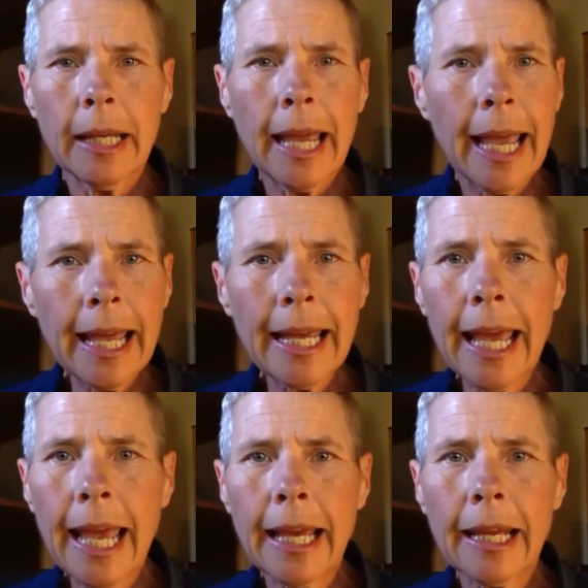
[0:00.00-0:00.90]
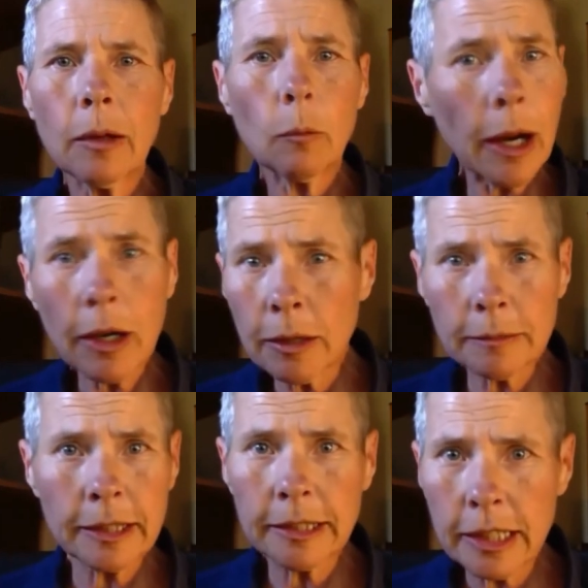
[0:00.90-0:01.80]
Hey, welcome
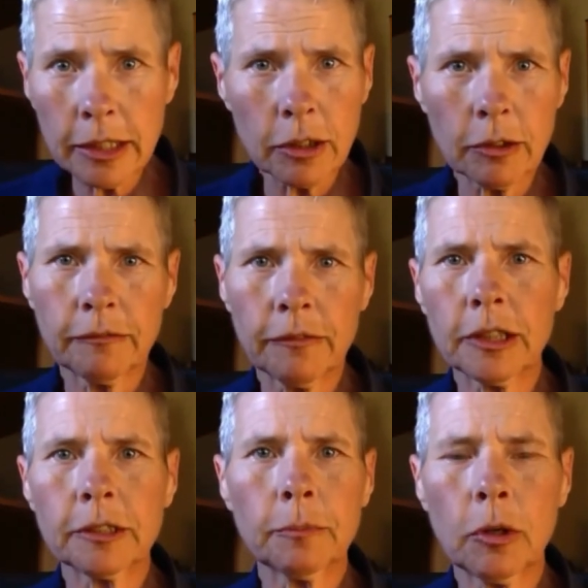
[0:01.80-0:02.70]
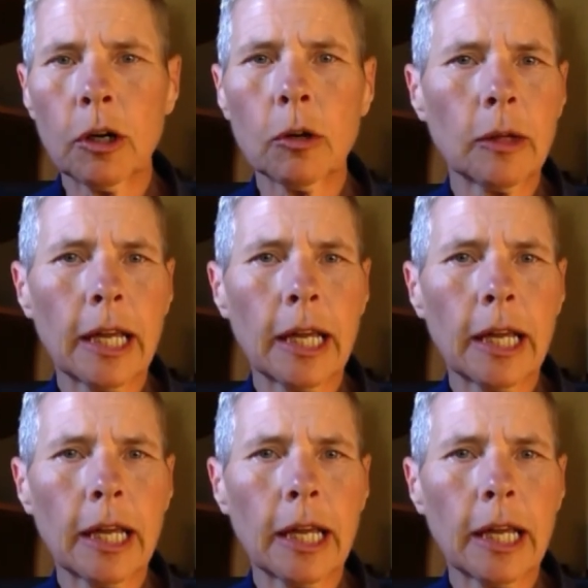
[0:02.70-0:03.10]
to Digital Fix Pro.